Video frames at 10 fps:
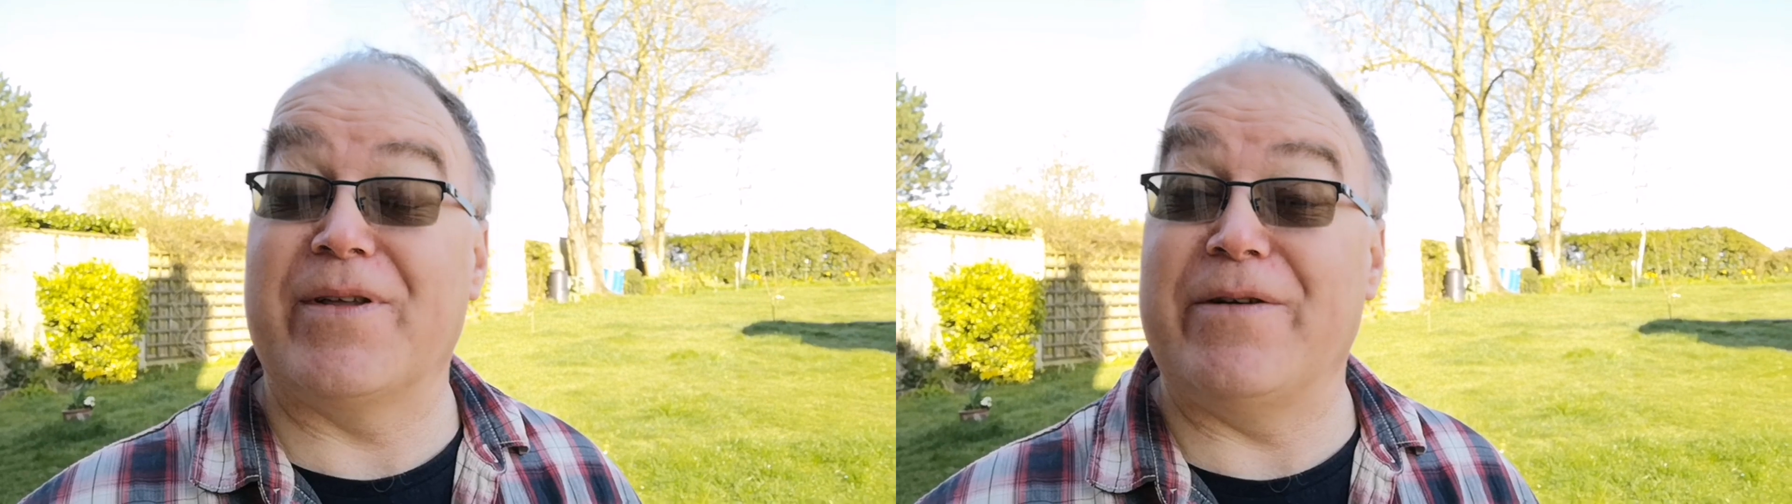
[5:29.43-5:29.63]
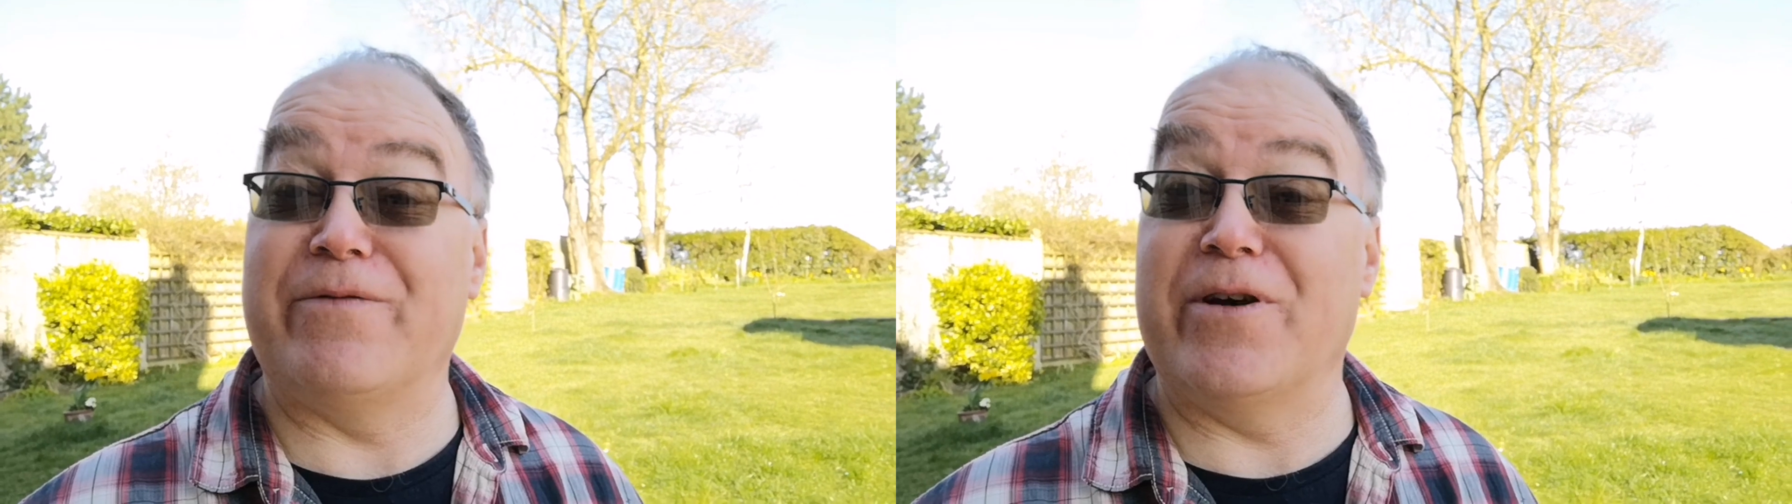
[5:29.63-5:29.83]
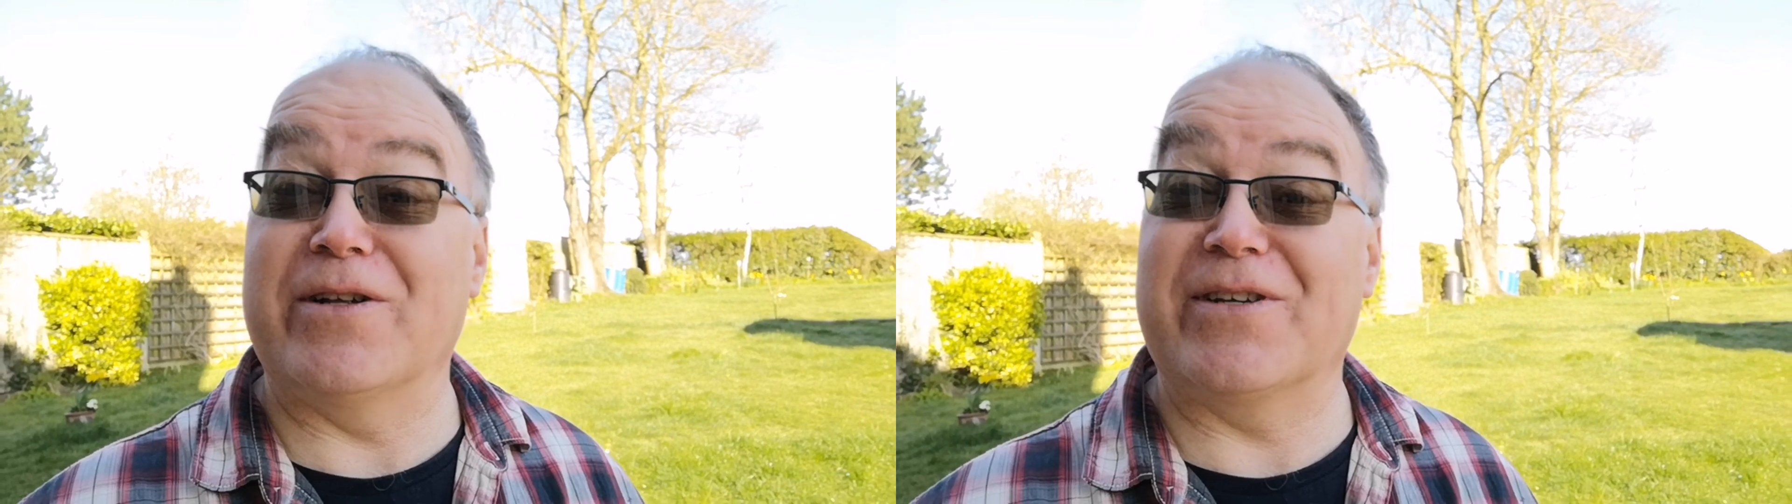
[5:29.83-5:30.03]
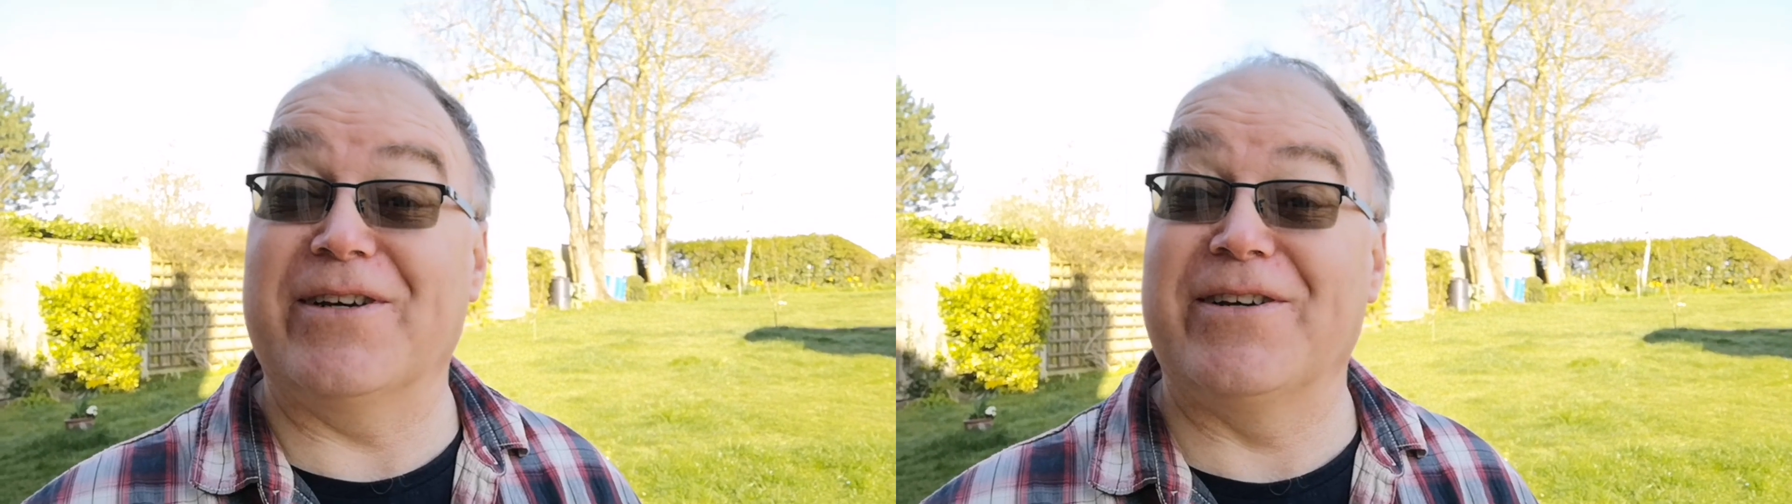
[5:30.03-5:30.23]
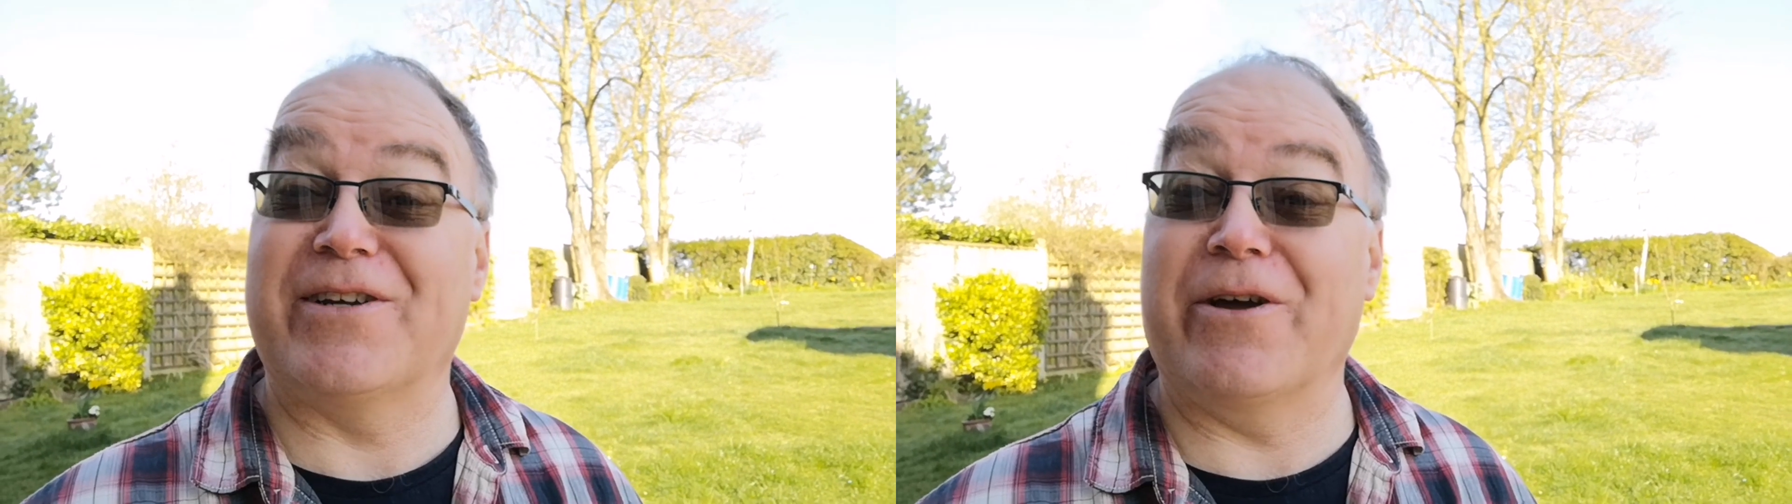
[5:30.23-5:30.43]

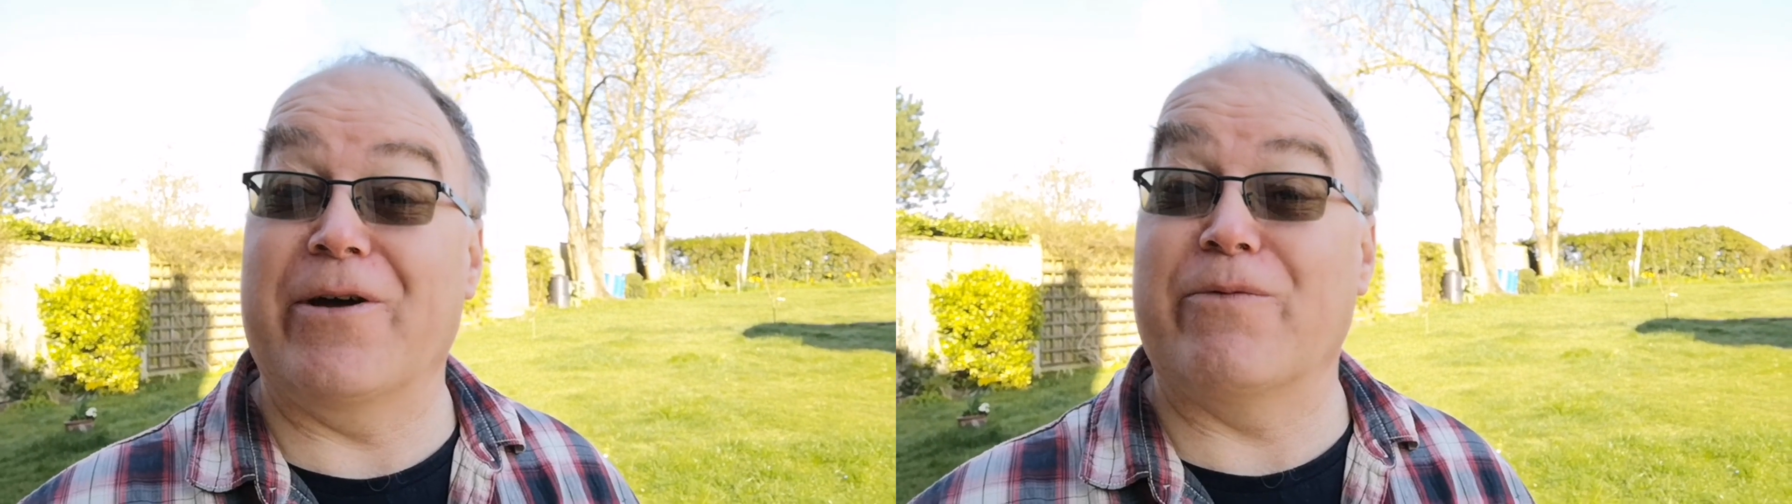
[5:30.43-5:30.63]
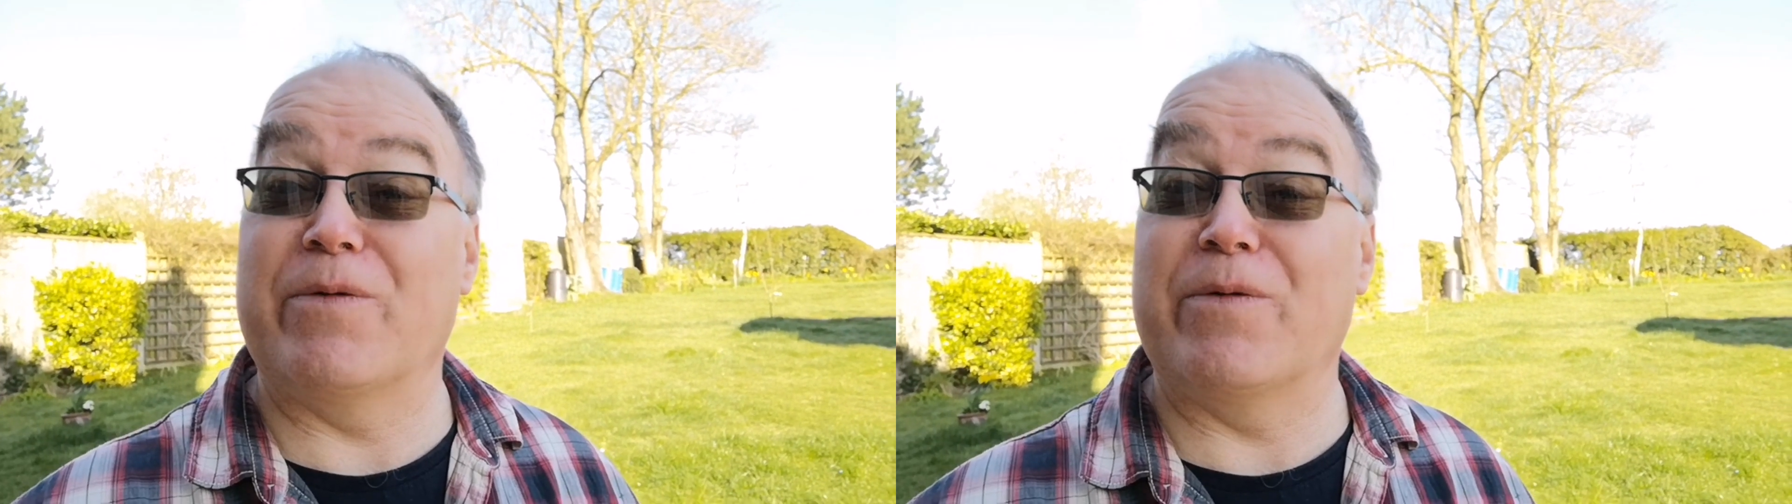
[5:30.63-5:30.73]
inverter going